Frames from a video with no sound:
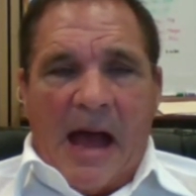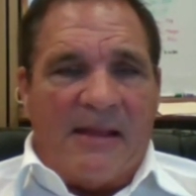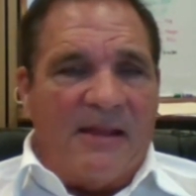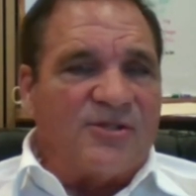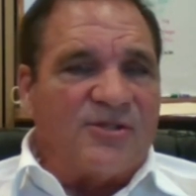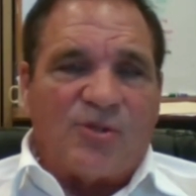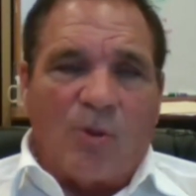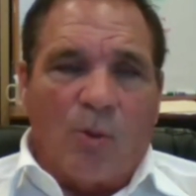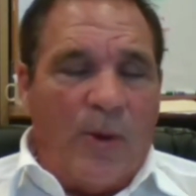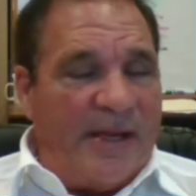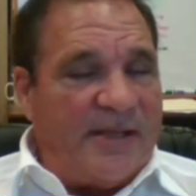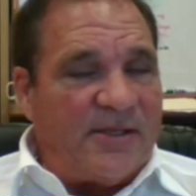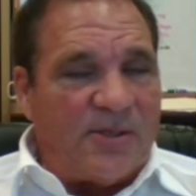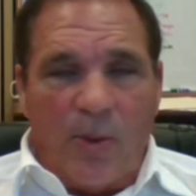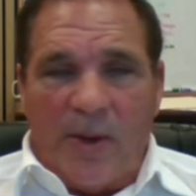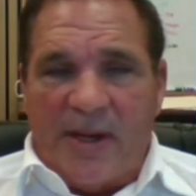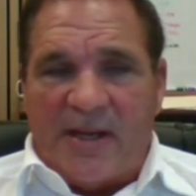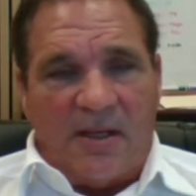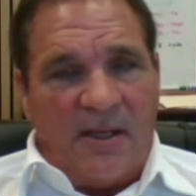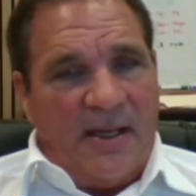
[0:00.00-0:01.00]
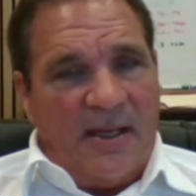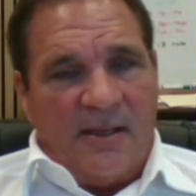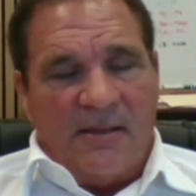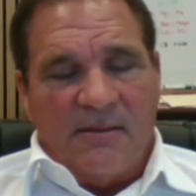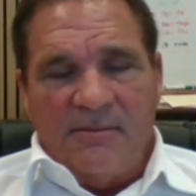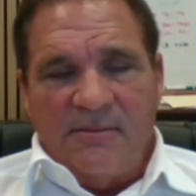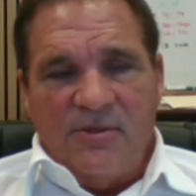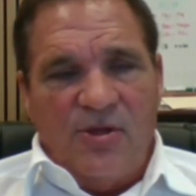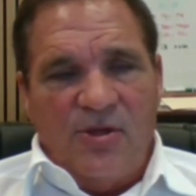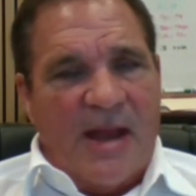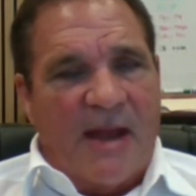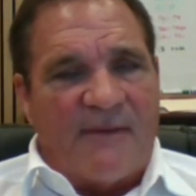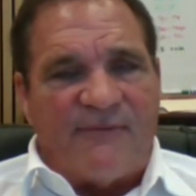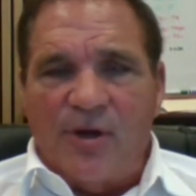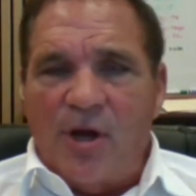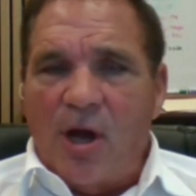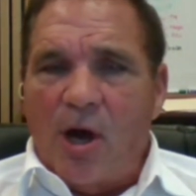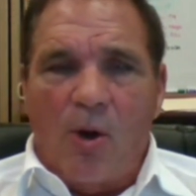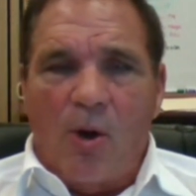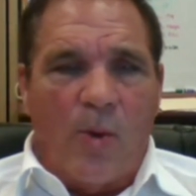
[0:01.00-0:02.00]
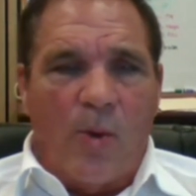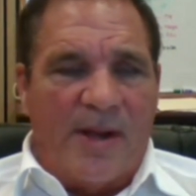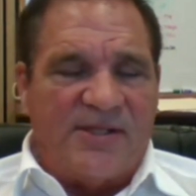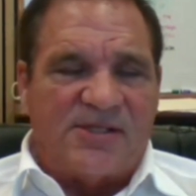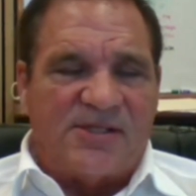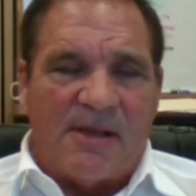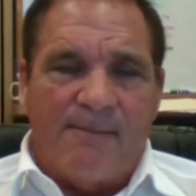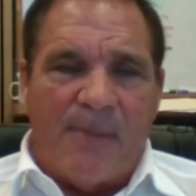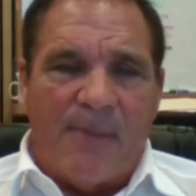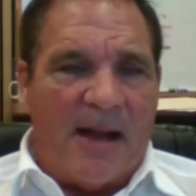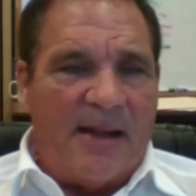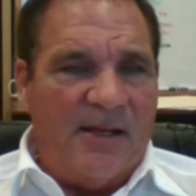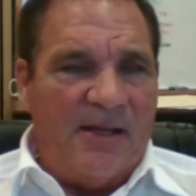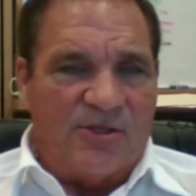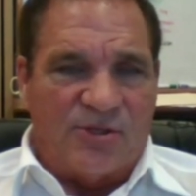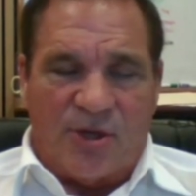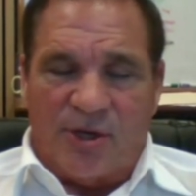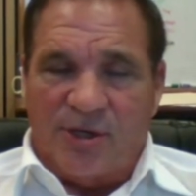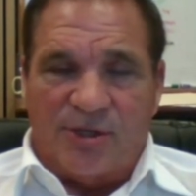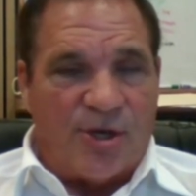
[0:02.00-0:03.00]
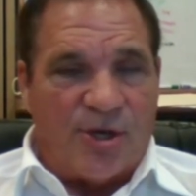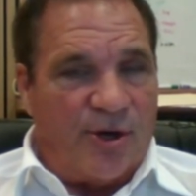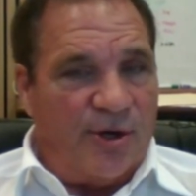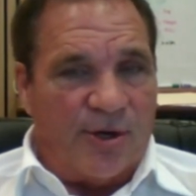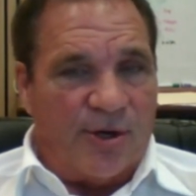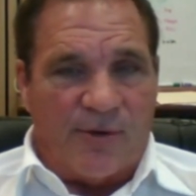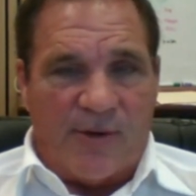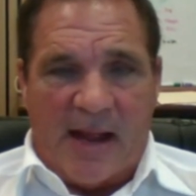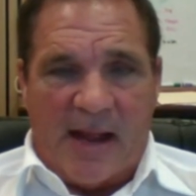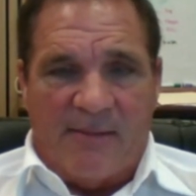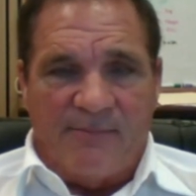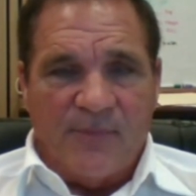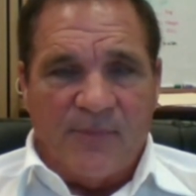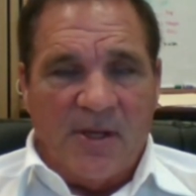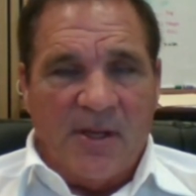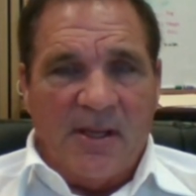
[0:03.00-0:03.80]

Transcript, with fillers: It's a week-to-week league. You never know when somebody is going to turn it around.